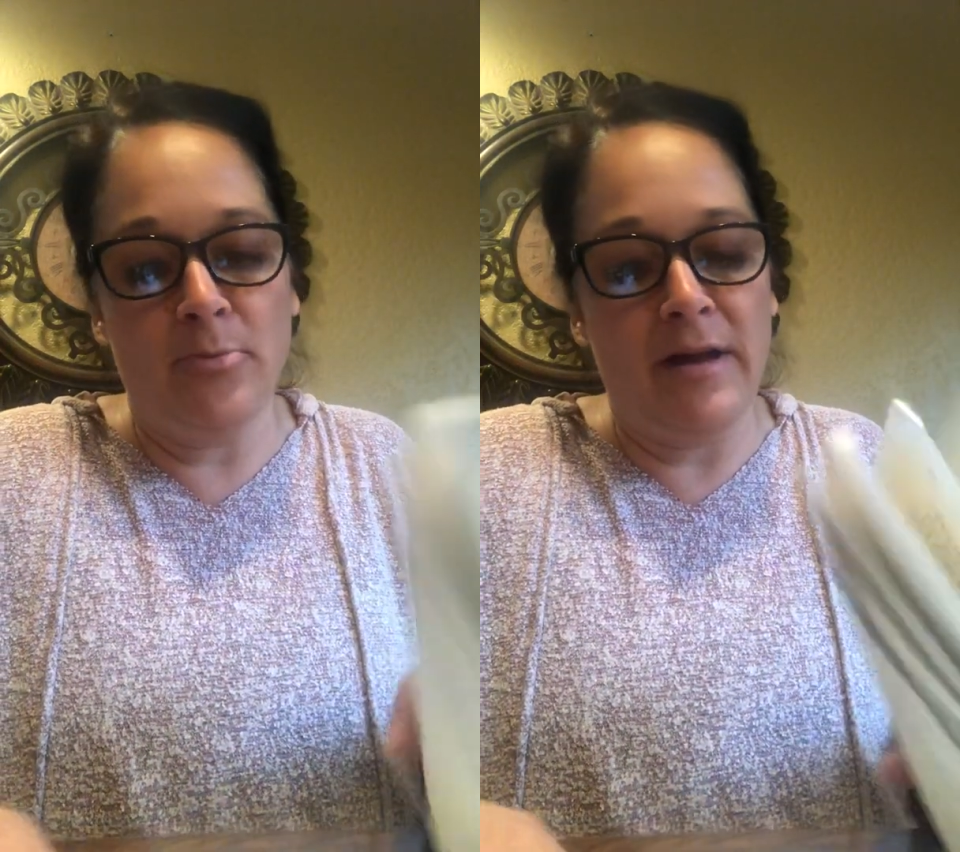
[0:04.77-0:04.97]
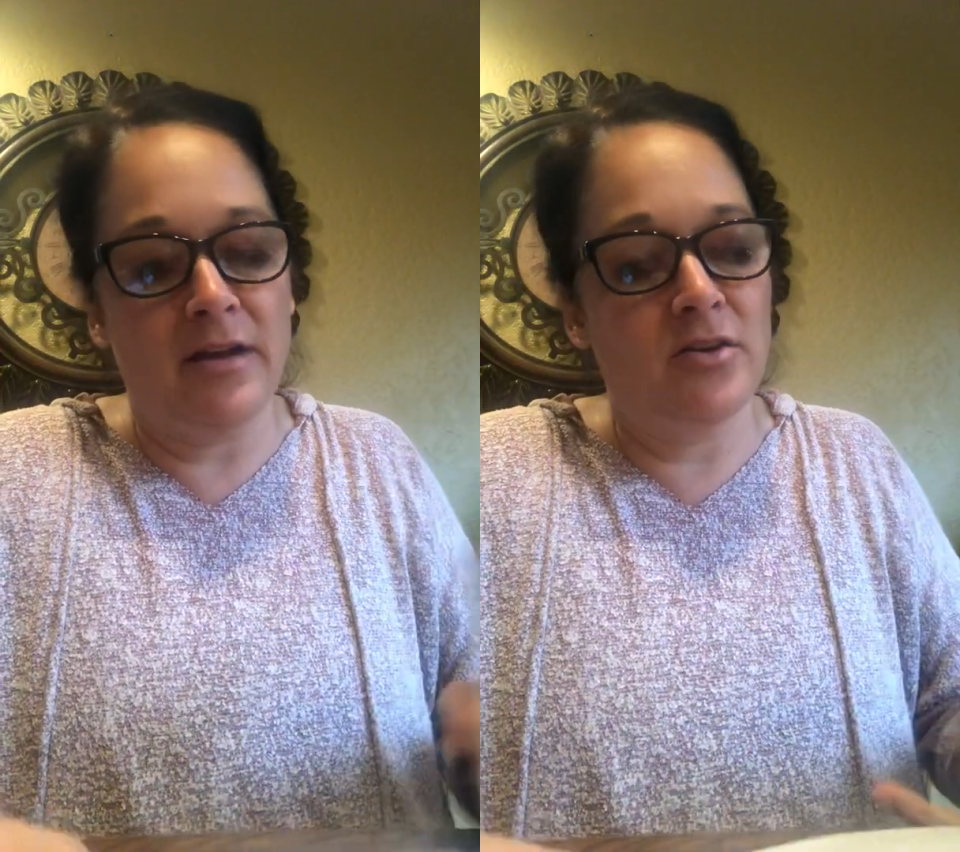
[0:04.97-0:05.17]

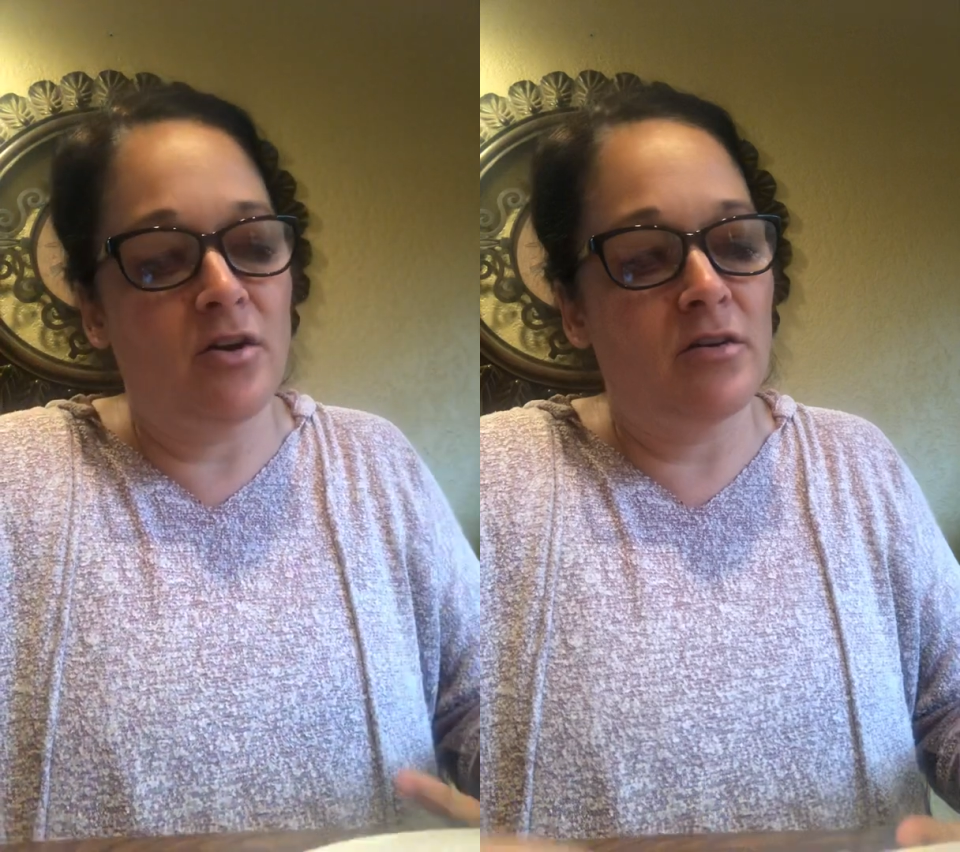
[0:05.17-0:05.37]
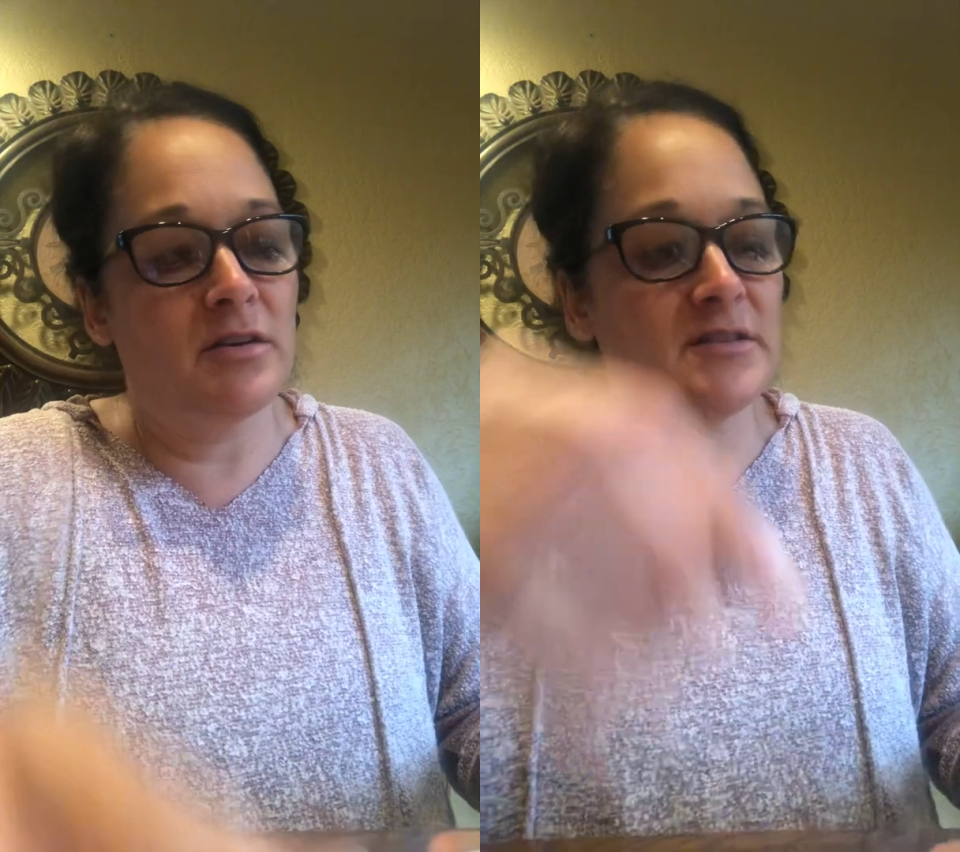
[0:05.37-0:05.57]

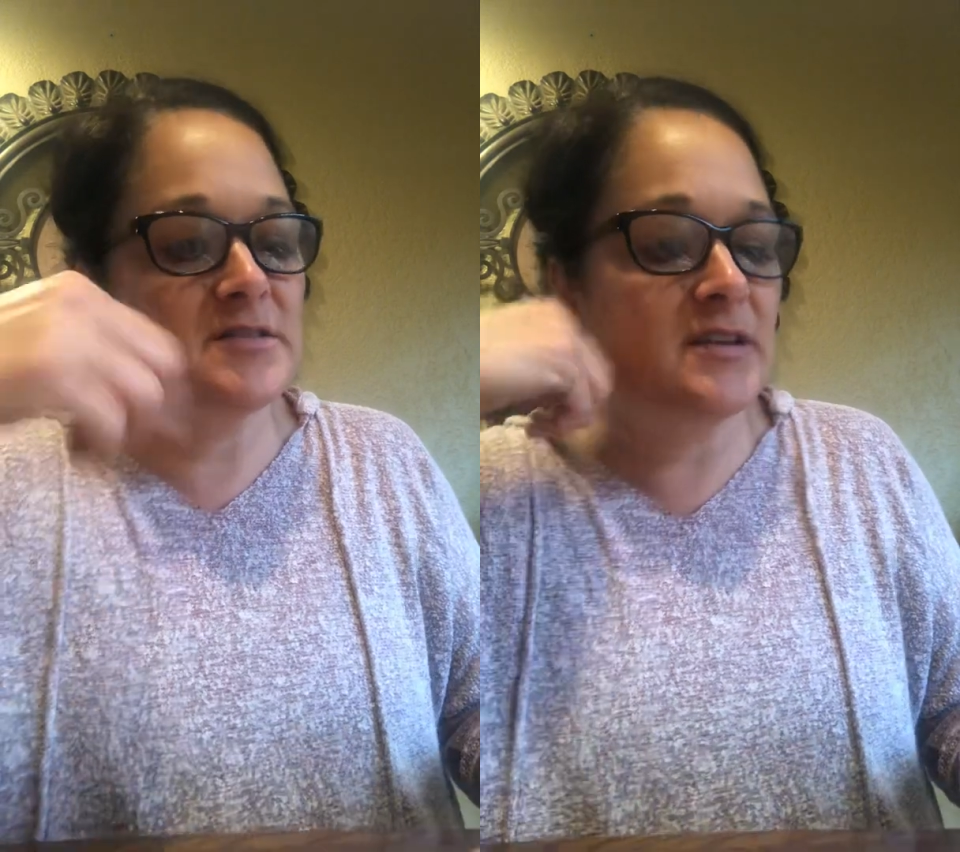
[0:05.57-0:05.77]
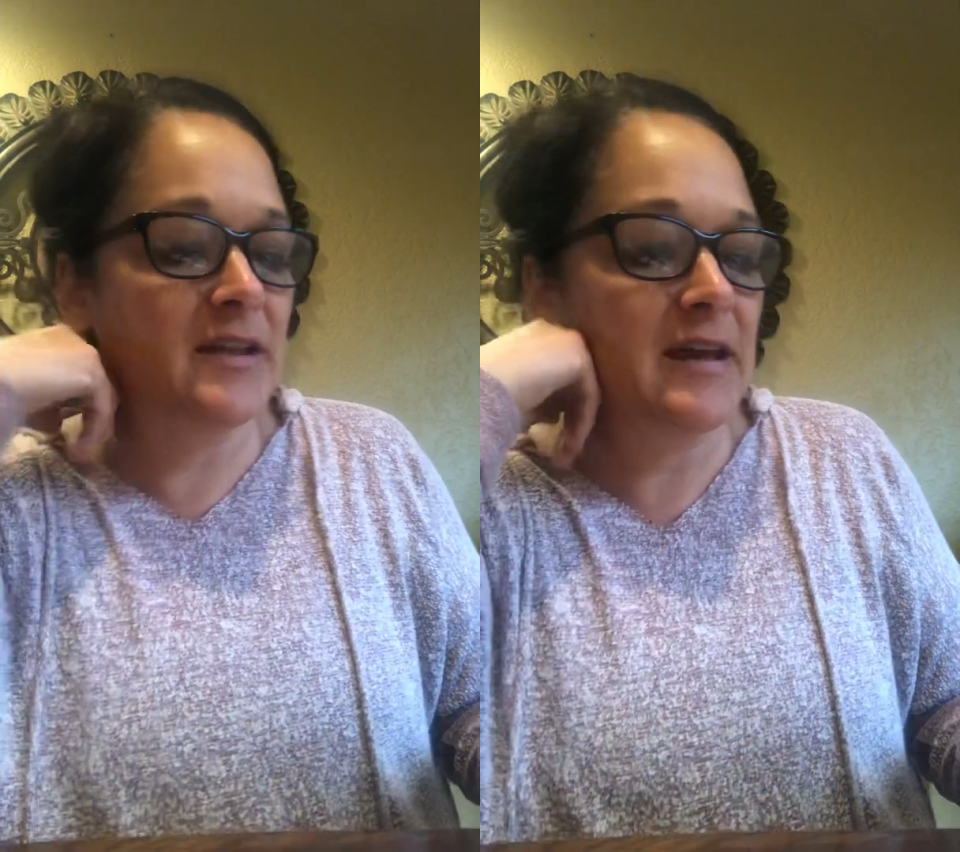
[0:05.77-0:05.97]
backyard on a
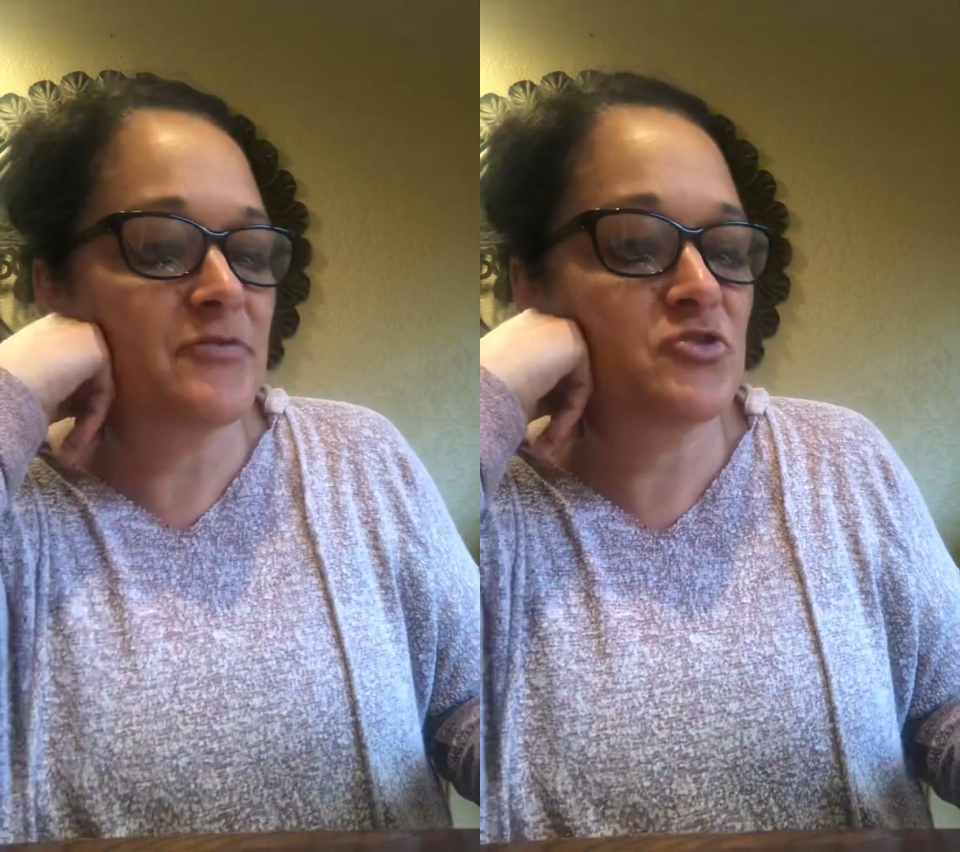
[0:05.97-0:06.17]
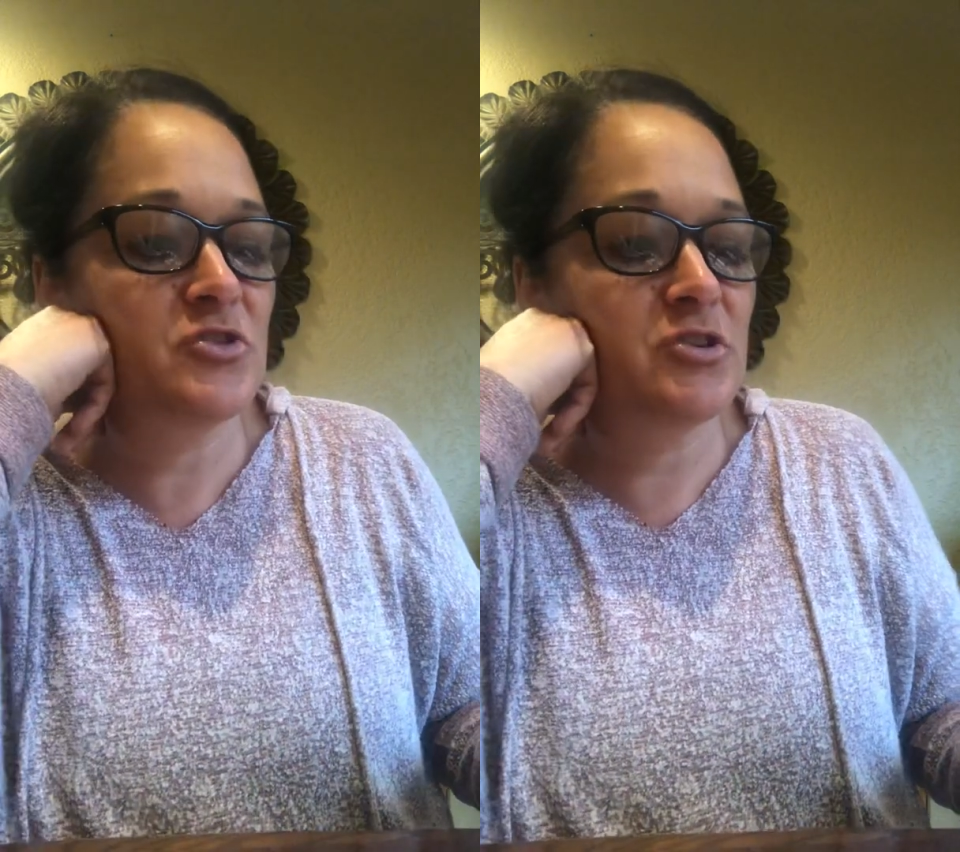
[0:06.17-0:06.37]
Sunday
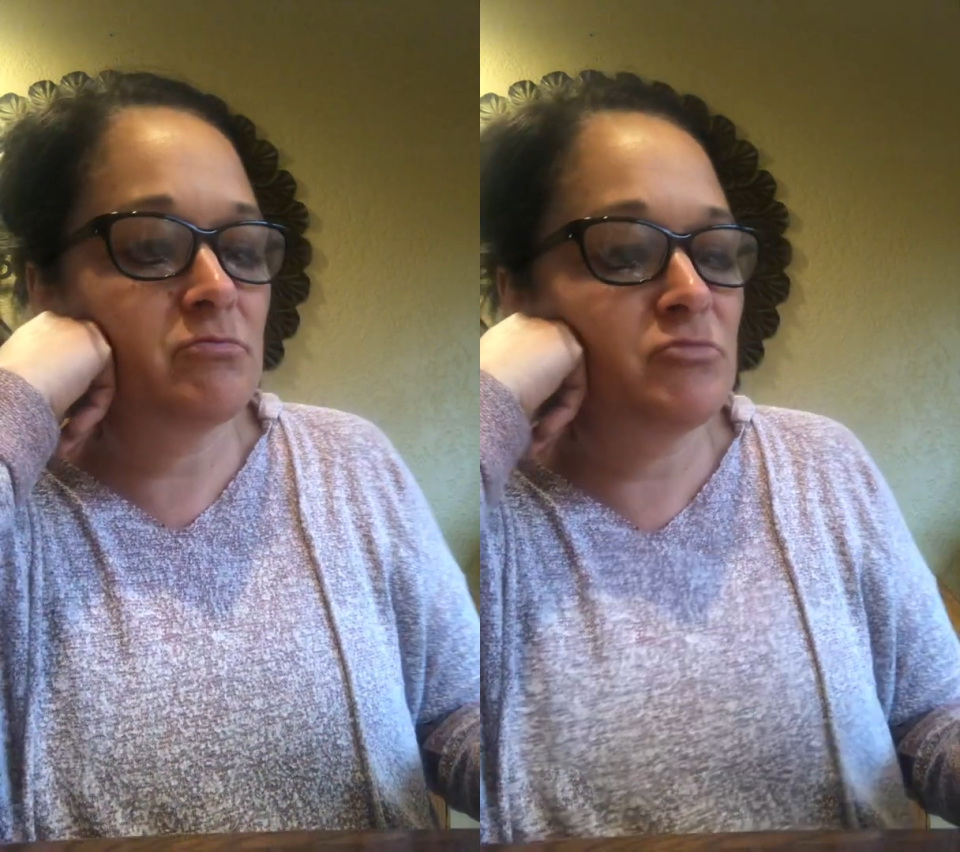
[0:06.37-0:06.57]
afternoon.